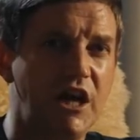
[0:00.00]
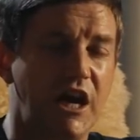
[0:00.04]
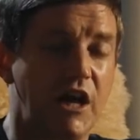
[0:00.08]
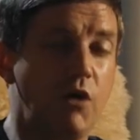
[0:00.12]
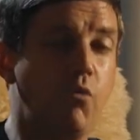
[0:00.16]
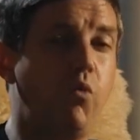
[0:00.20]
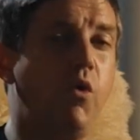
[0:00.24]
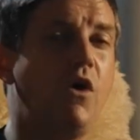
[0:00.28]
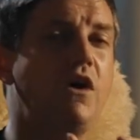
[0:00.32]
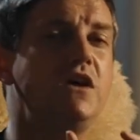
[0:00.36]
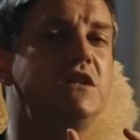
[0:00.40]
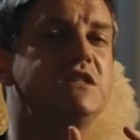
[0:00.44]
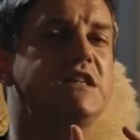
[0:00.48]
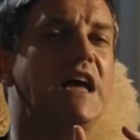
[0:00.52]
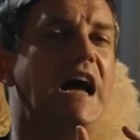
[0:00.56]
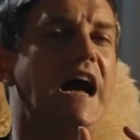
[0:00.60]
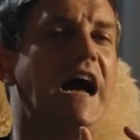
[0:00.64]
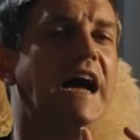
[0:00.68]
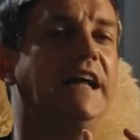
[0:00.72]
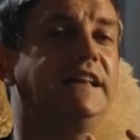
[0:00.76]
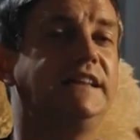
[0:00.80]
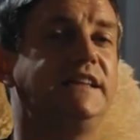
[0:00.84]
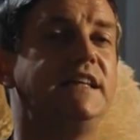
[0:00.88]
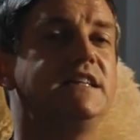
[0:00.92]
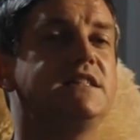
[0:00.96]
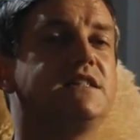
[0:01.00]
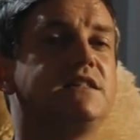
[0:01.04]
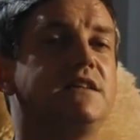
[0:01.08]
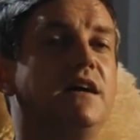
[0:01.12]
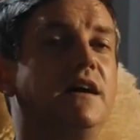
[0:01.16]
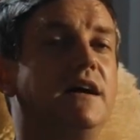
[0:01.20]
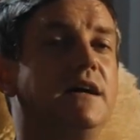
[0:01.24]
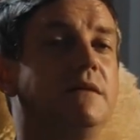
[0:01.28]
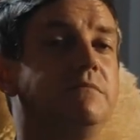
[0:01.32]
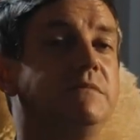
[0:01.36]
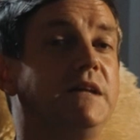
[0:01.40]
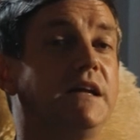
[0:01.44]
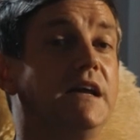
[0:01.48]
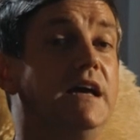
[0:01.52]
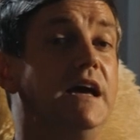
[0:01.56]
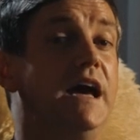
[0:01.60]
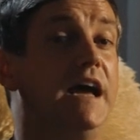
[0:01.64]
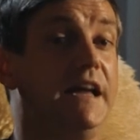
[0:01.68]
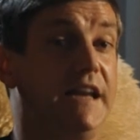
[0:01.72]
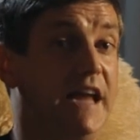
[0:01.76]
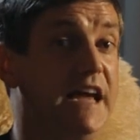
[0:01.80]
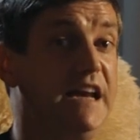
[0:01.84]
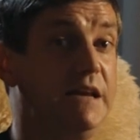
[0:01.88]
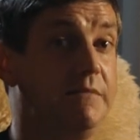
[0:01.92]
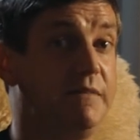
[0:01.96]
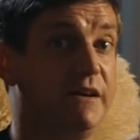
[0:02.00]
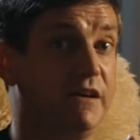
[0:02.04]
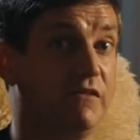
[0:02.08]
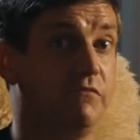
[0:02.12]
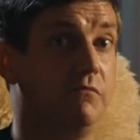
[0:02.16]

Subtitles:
It was at this time that an enemy